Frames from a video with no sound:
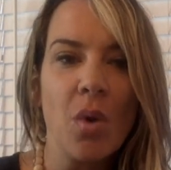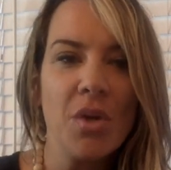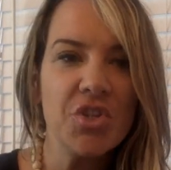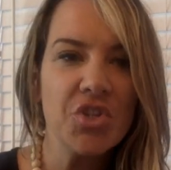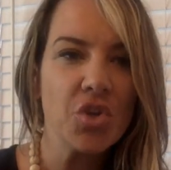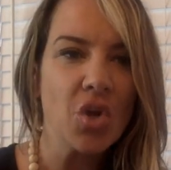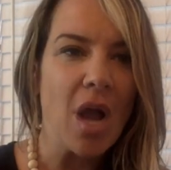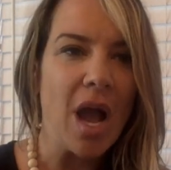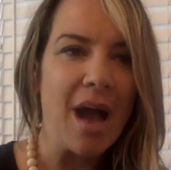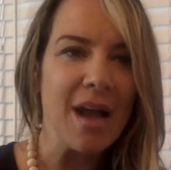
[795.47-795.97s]

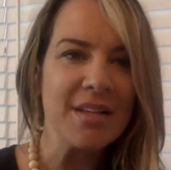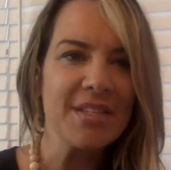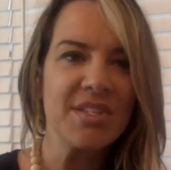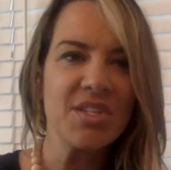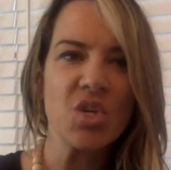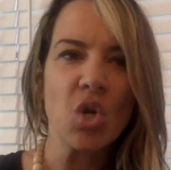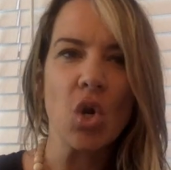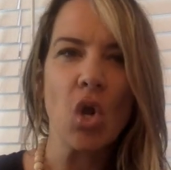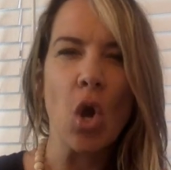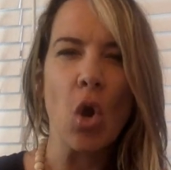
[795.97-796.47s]
Once your eyes
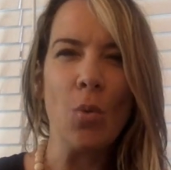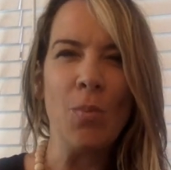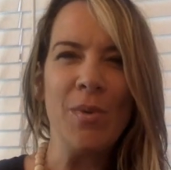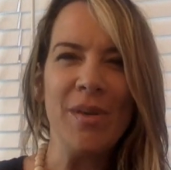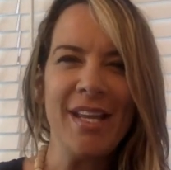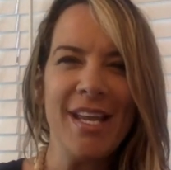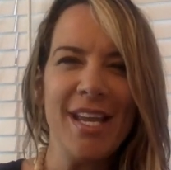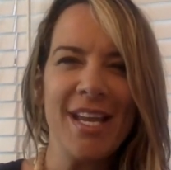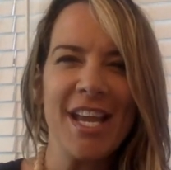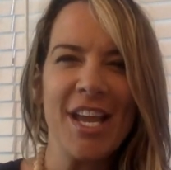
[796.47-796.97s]
start
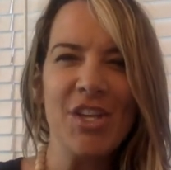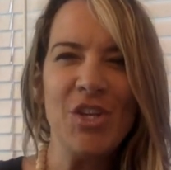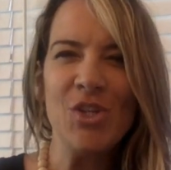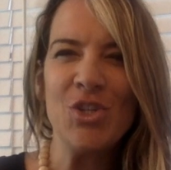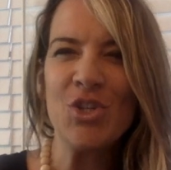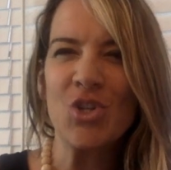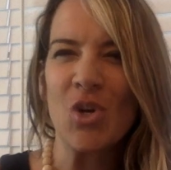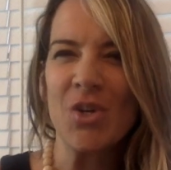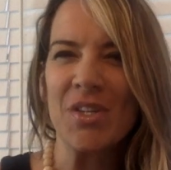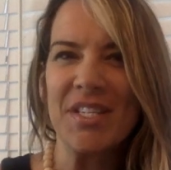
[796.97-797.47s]
opening and you
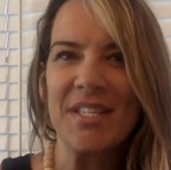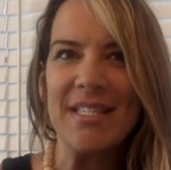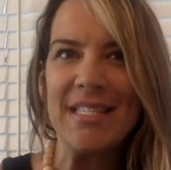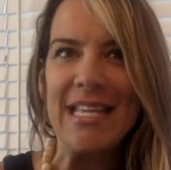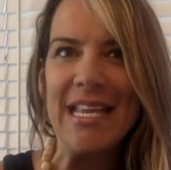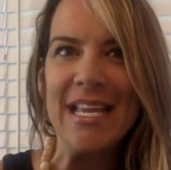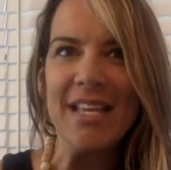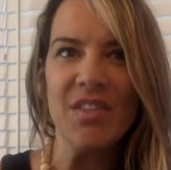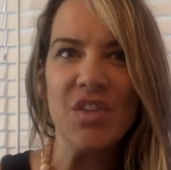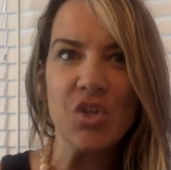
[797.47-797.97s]
start
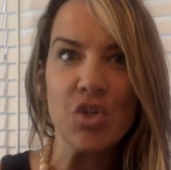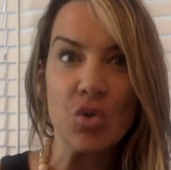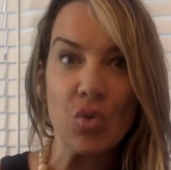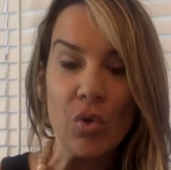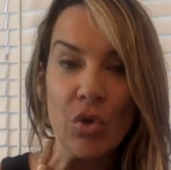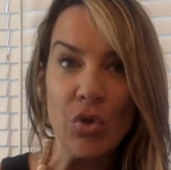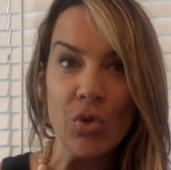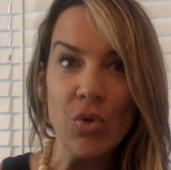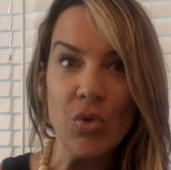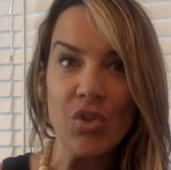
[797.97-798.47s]
seeing the
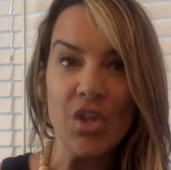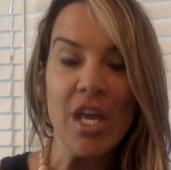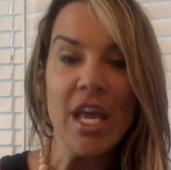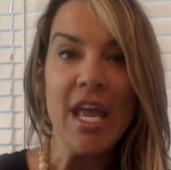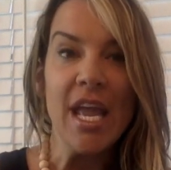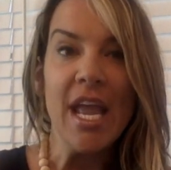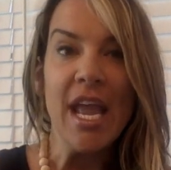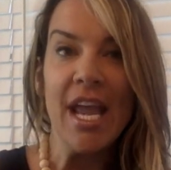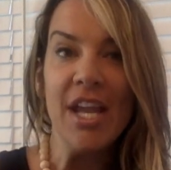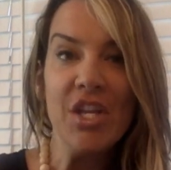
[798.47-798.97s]
truth
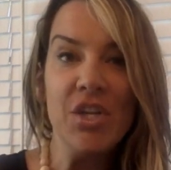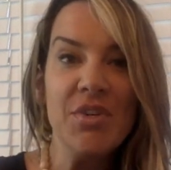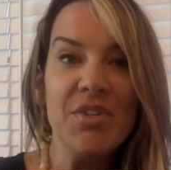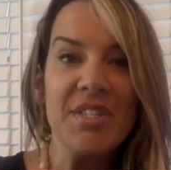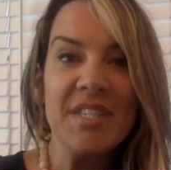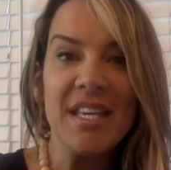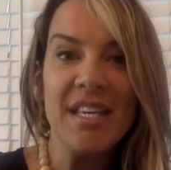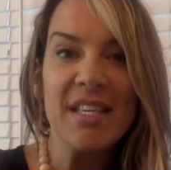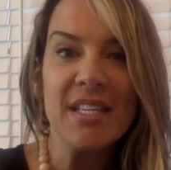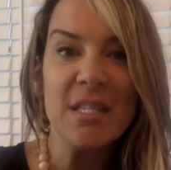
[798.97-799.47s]
and you
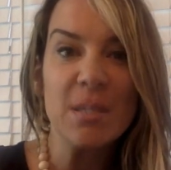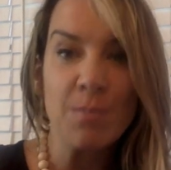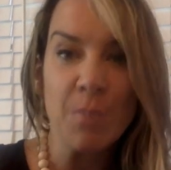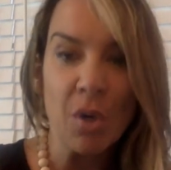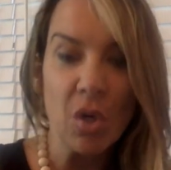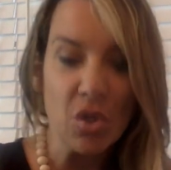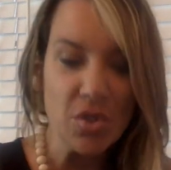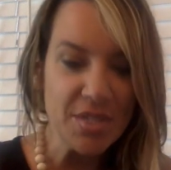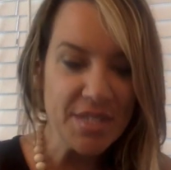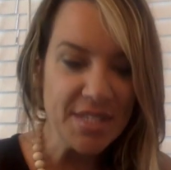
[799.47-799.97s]
see this
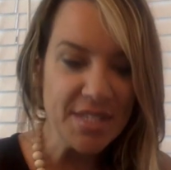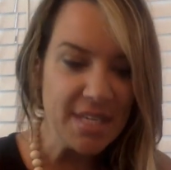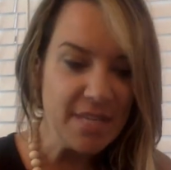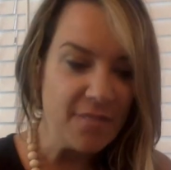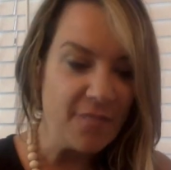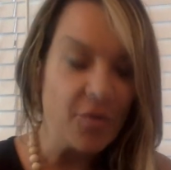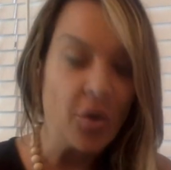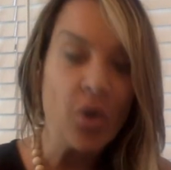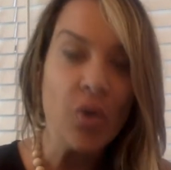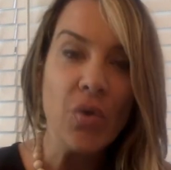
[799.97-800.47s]

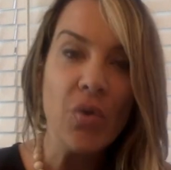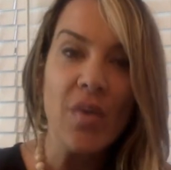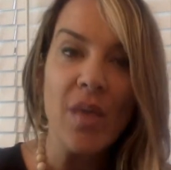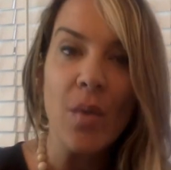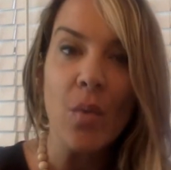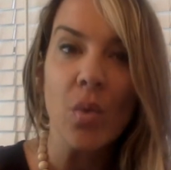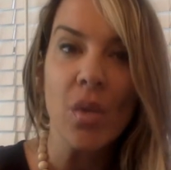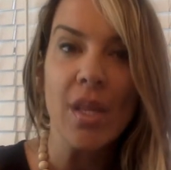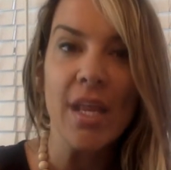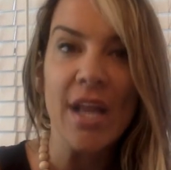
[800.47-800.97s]
person for who they
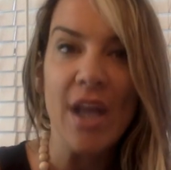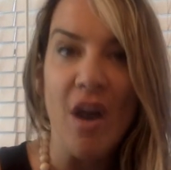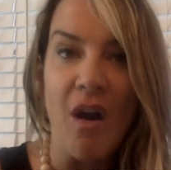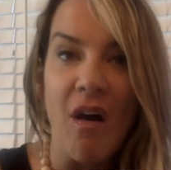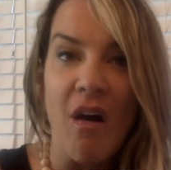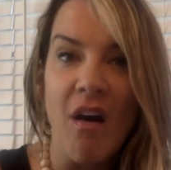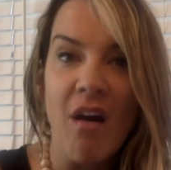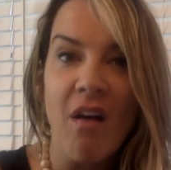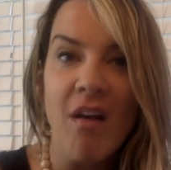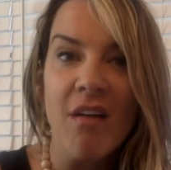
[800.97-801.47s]
really
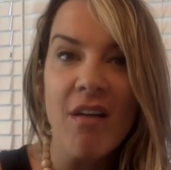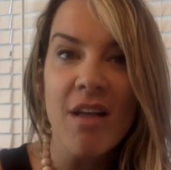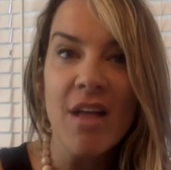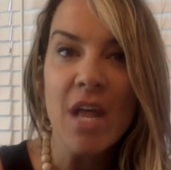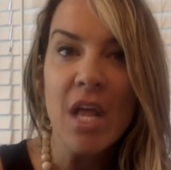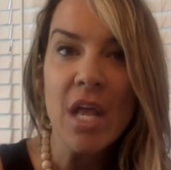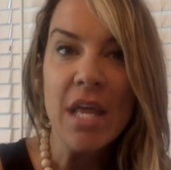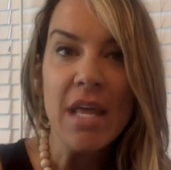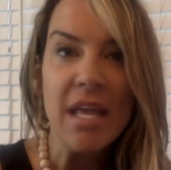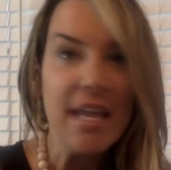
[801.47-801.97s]
are,
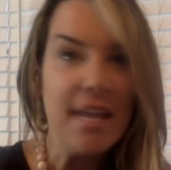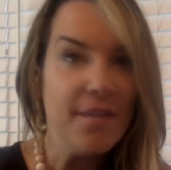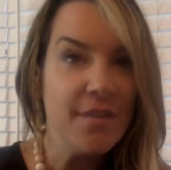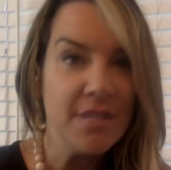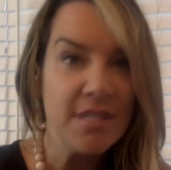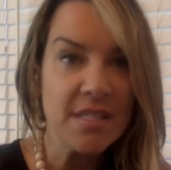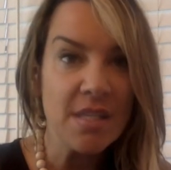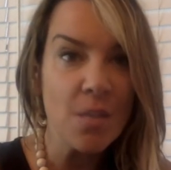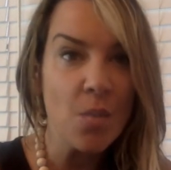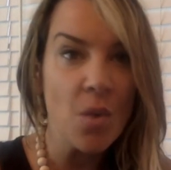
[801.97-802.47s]

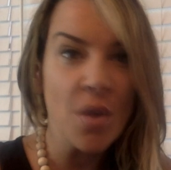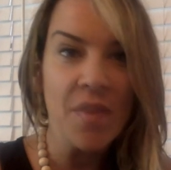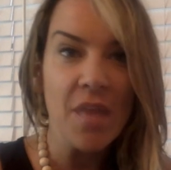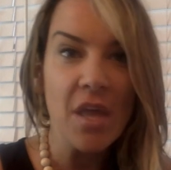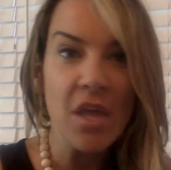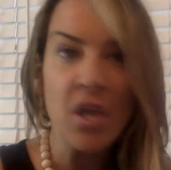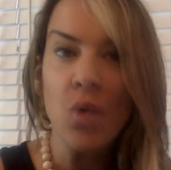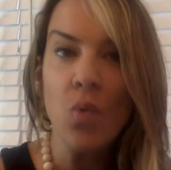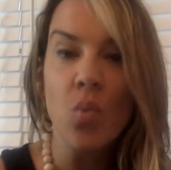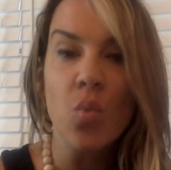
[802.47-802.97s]
even someone
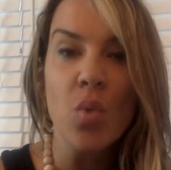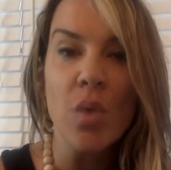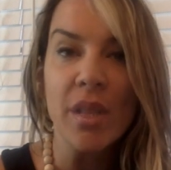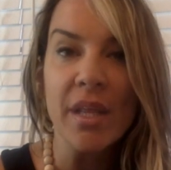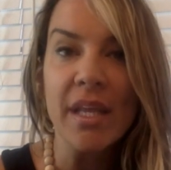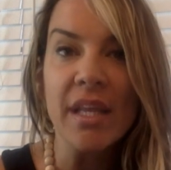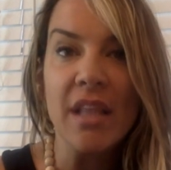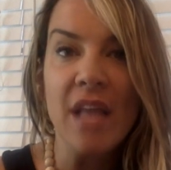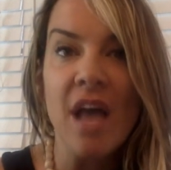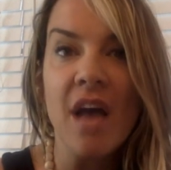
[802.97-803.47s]
that you
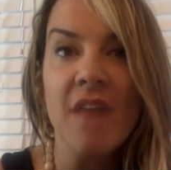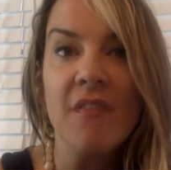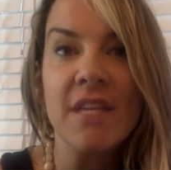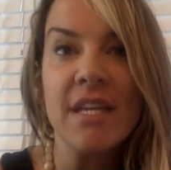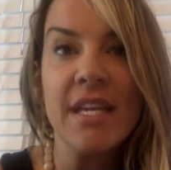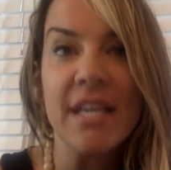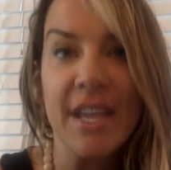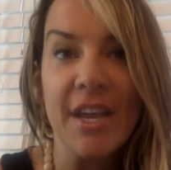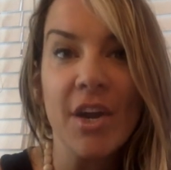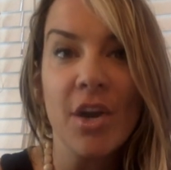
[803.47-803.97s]
really loved
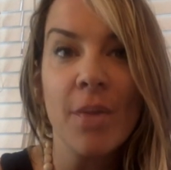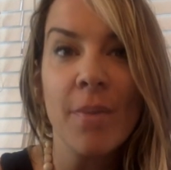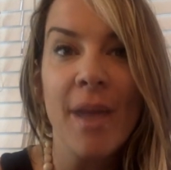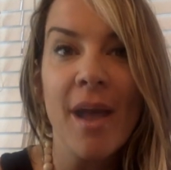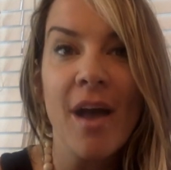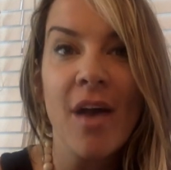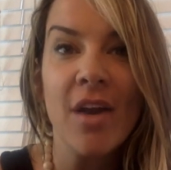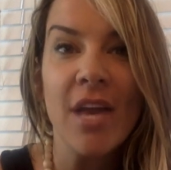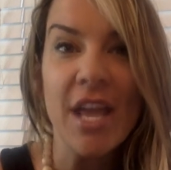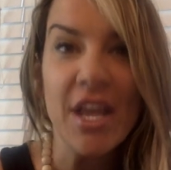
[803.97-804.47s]
and care
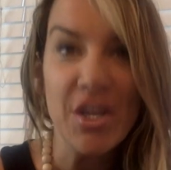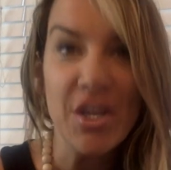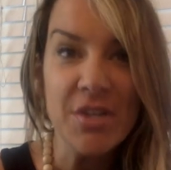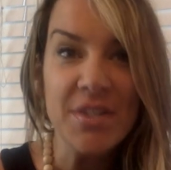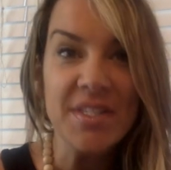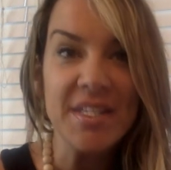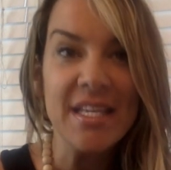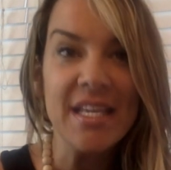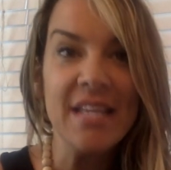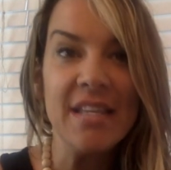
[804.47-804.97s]
about, and you
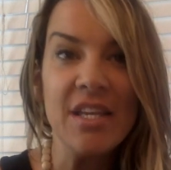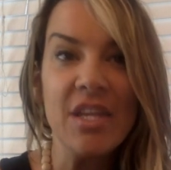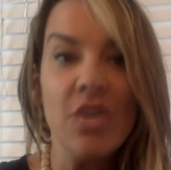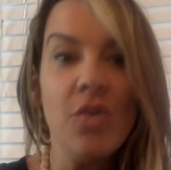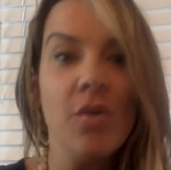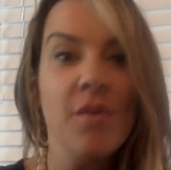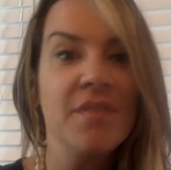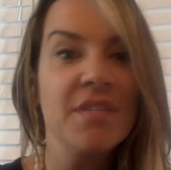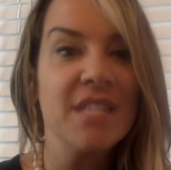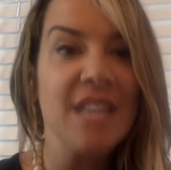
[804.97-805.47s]
see that
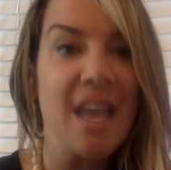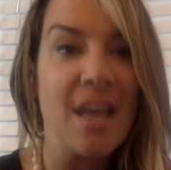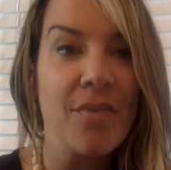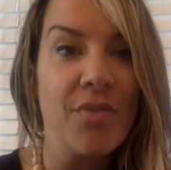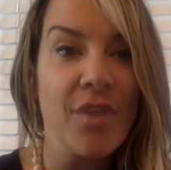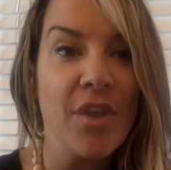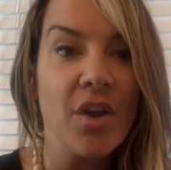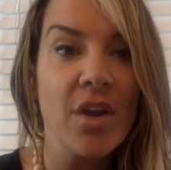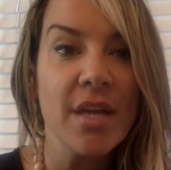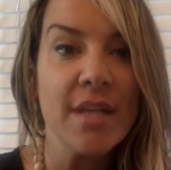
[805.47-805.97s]
you have sat
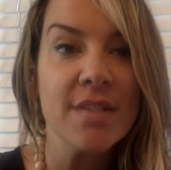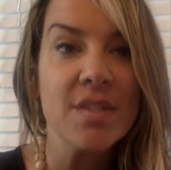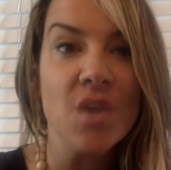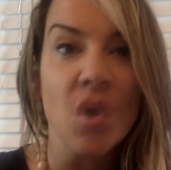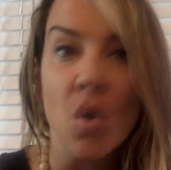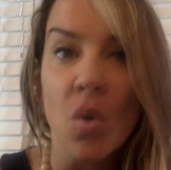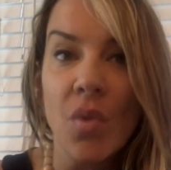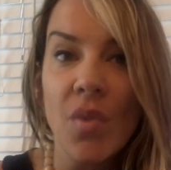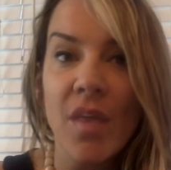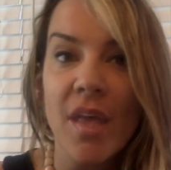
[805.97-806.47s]
there and
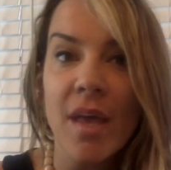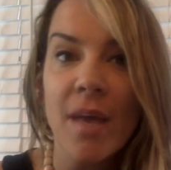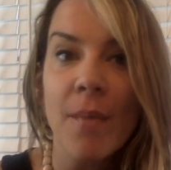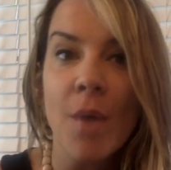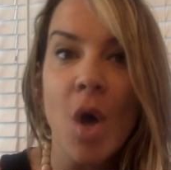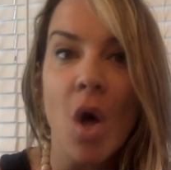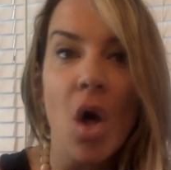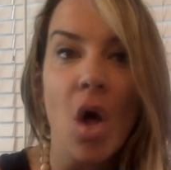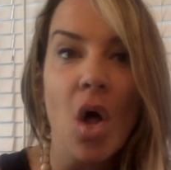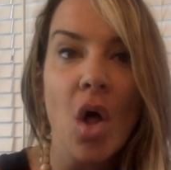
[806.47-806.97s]
told them
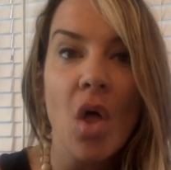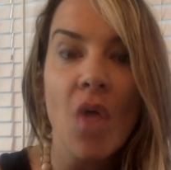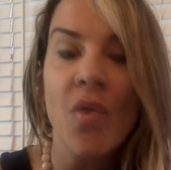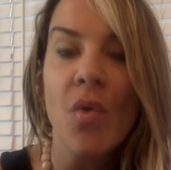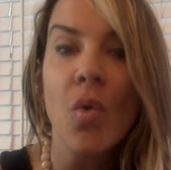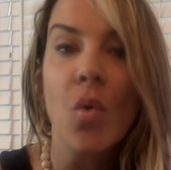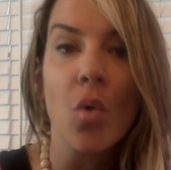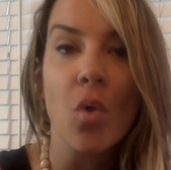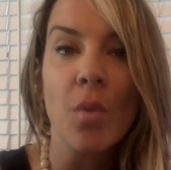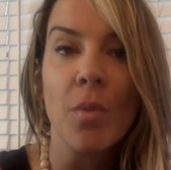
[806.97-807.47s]
all
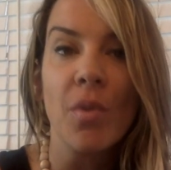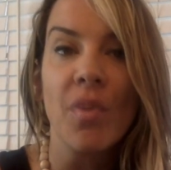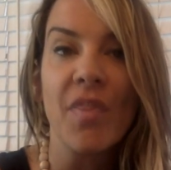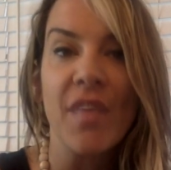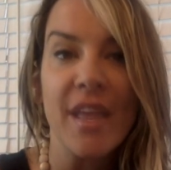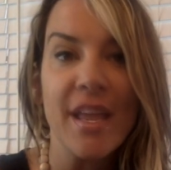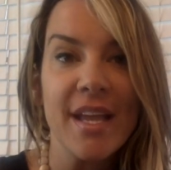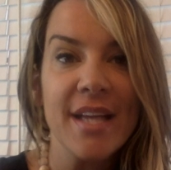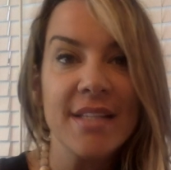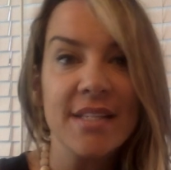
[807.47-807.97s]
the horrible
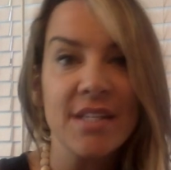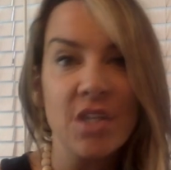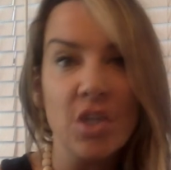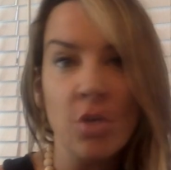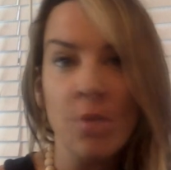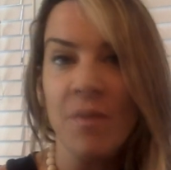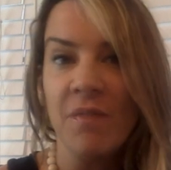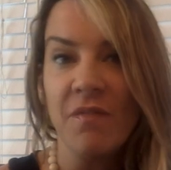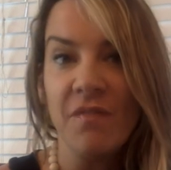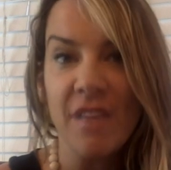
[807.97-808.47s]
things that
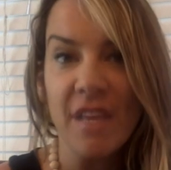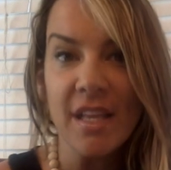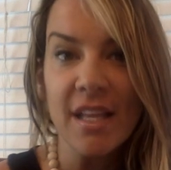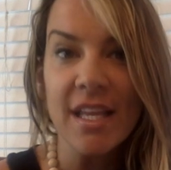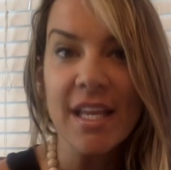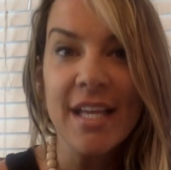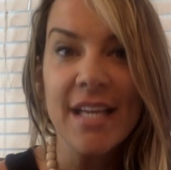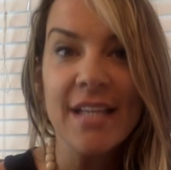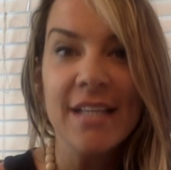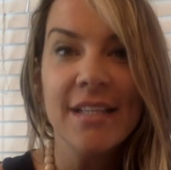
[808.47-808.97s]
you've been
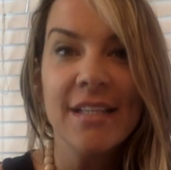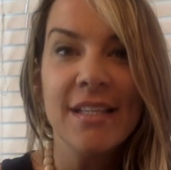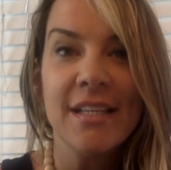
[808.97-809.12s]
feeling,